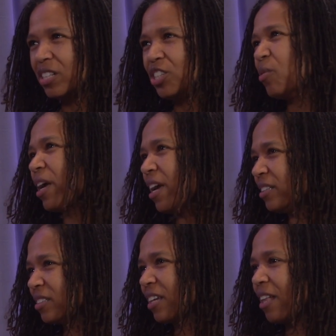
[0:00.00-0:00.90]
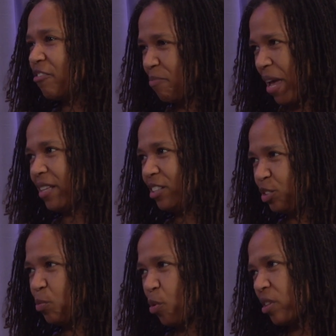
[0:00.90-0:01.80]
the GYNs kind of
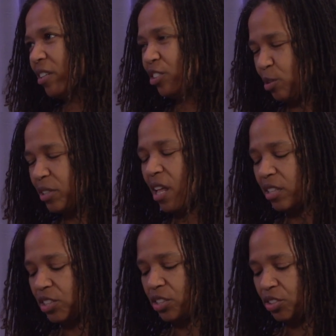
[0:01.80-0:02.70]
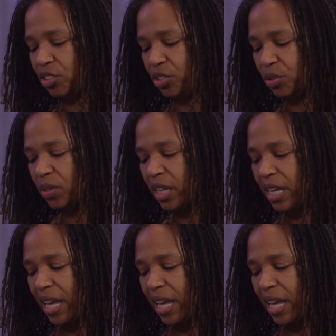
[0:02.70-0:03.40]
manage more than dermatologists do.